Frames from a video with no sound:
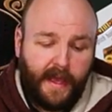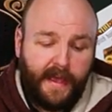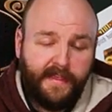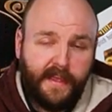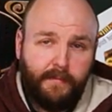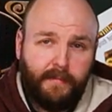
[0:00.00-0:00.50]

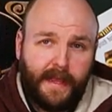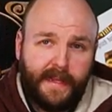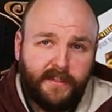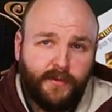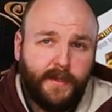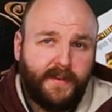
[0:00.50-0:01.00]
And they
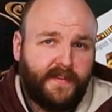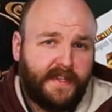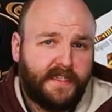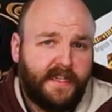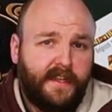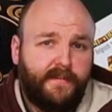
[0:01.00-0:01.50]
plan to
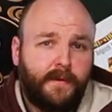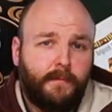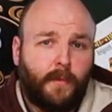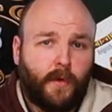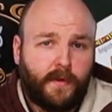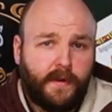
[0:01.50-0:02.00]
invest
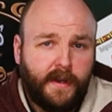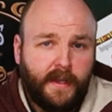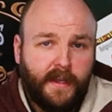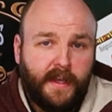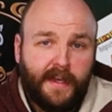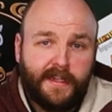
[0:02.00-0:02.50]
even more
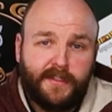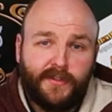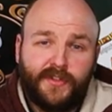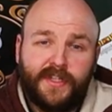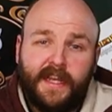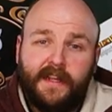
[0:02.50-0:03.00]

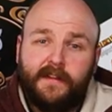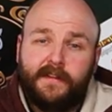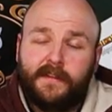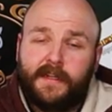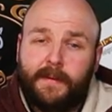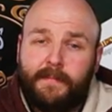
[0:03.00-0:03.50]
to
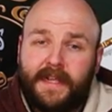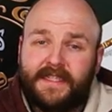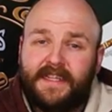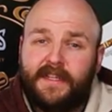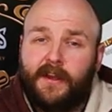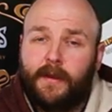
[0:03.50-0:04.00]
scale the
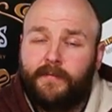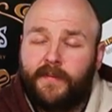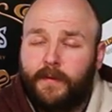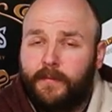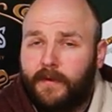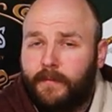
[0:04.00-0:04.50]
capacity up
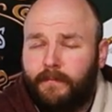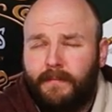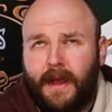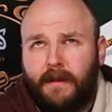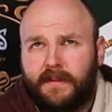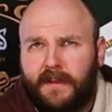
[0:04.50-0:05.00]
from
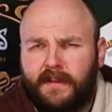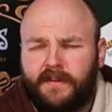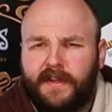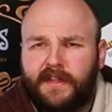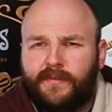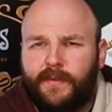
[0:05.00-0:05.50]
about
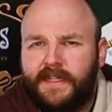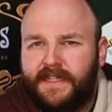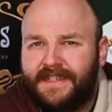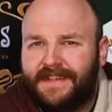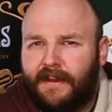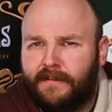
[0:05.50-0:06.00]

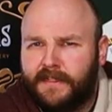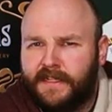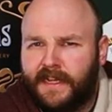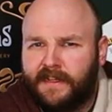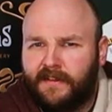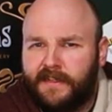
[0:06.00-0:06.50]
120,000
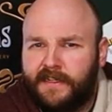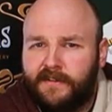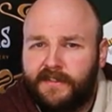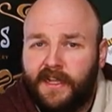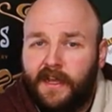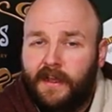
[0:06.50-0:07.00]

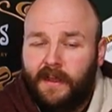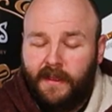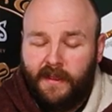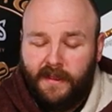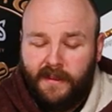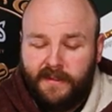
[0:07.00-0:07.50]
hectoliters
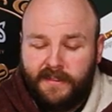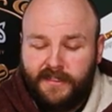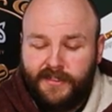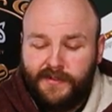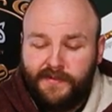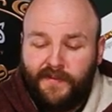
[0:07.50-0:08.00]

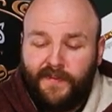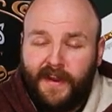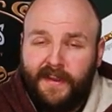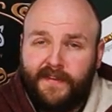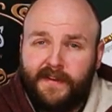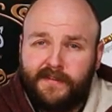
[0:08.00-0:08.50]
to
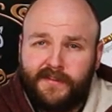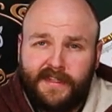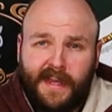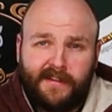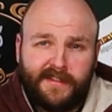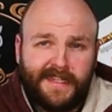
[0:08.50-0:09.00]

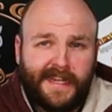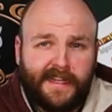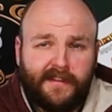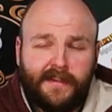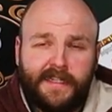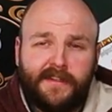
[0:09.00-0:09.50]
500,000
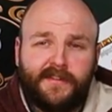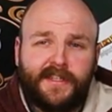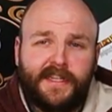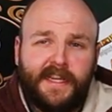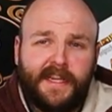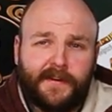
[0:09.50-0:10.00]
hectoliters
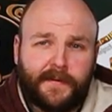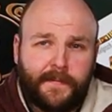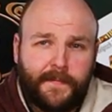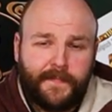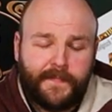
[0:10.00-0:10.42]
a year.